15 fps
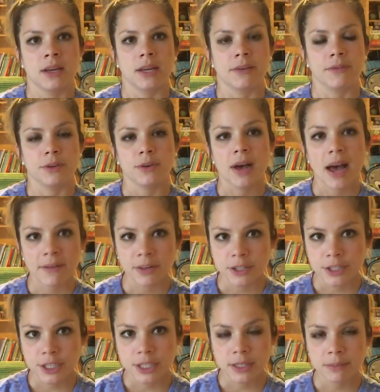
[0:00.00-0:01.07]
If you have
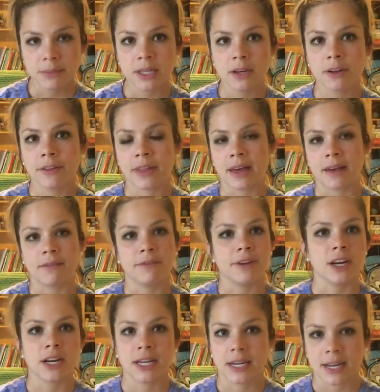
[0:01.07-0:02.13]
your cheat meal, that
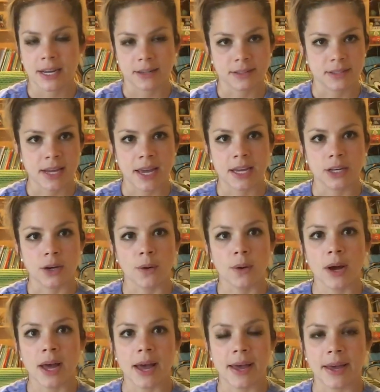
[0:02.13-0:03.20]
very next day, go
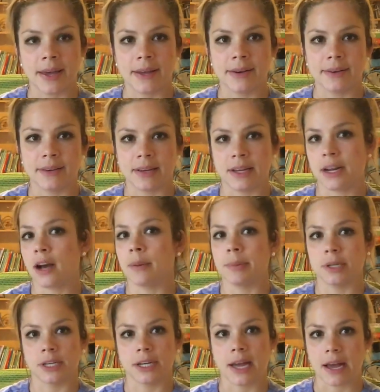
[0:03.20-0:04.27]
ahead and up
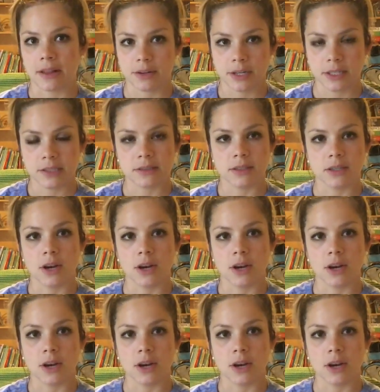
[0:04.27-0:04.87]
your calories.